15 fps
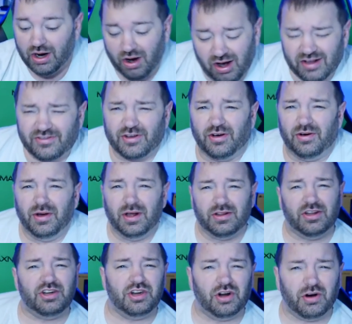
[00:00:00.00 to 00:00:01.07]
Also,
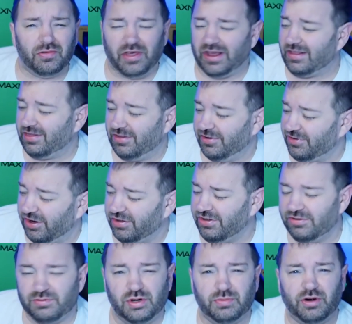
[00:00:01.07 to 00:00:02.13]
did you know that there's all
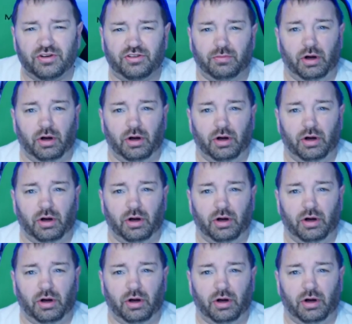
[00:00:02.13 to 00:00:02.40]
these rumors